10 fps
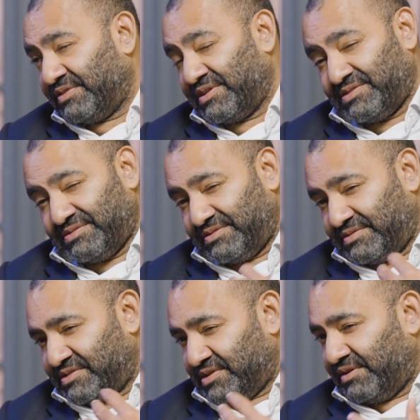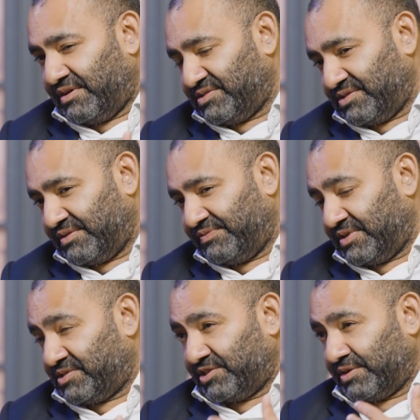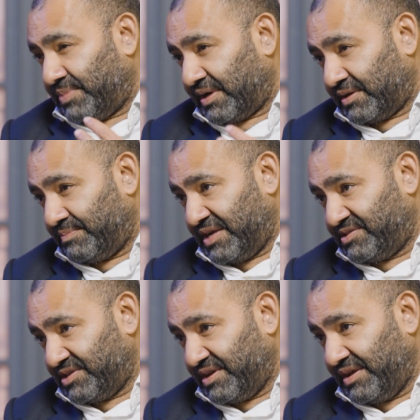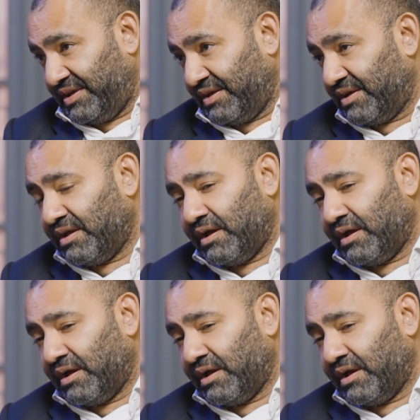There's a lot of decision by committee.